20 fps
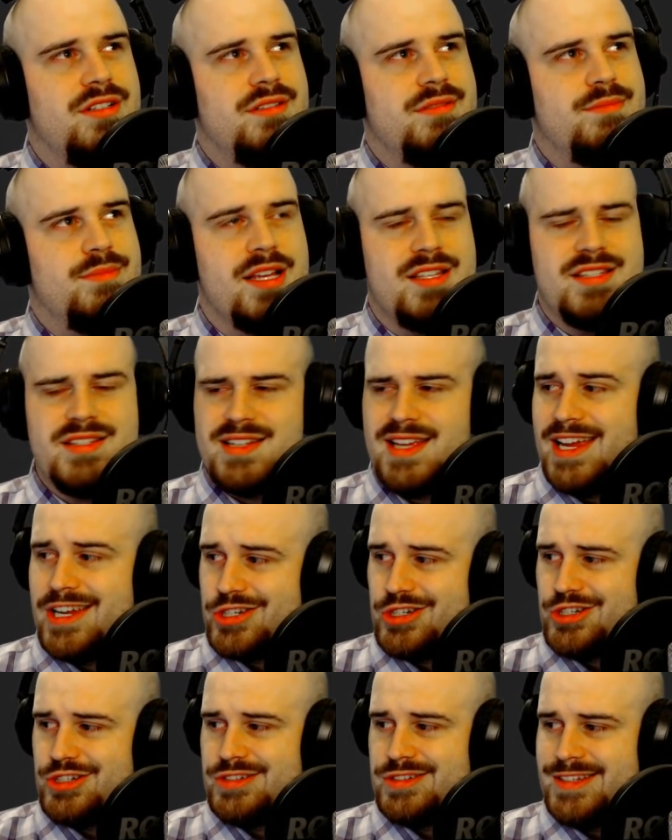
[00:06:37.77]

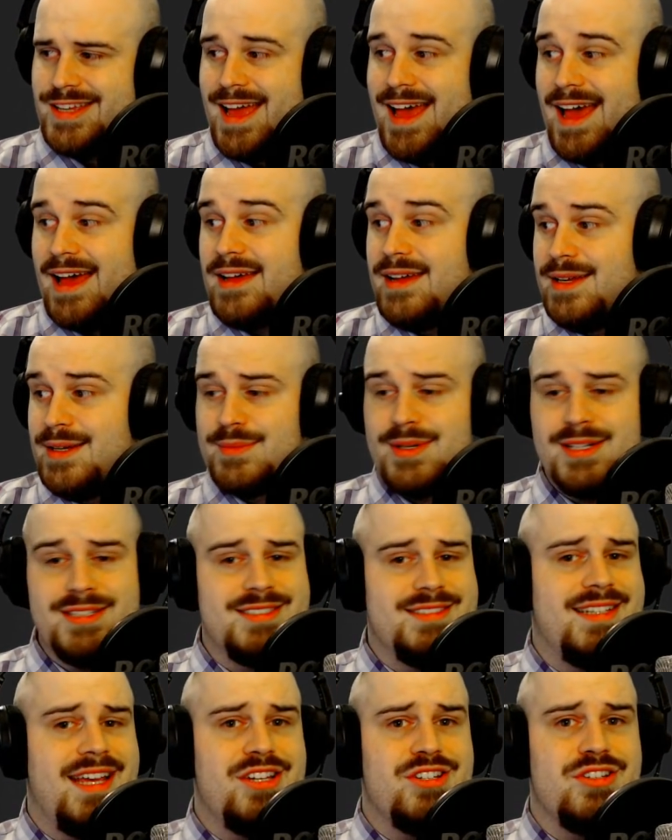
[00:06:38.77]
presentation. Yeah,
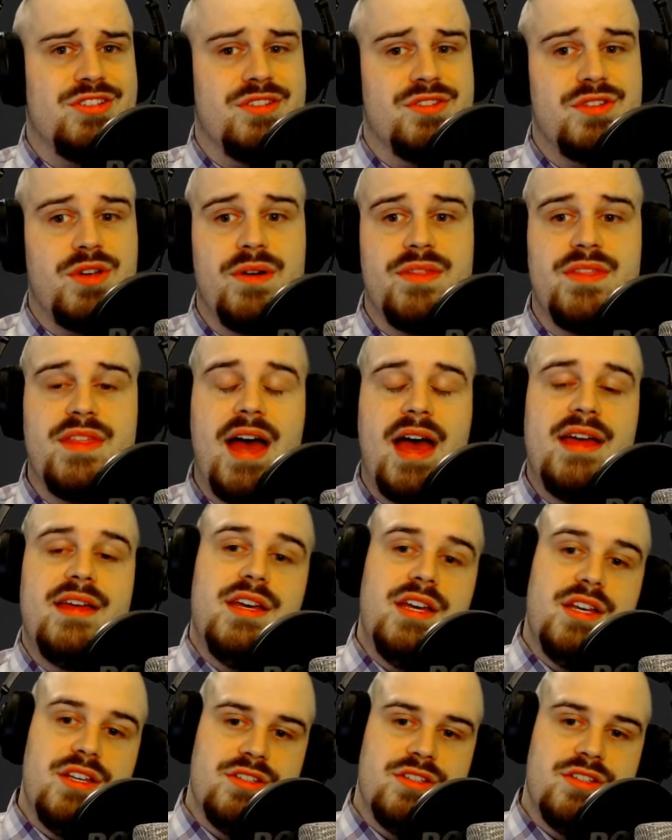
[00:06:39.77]
presentation. Let's go with that.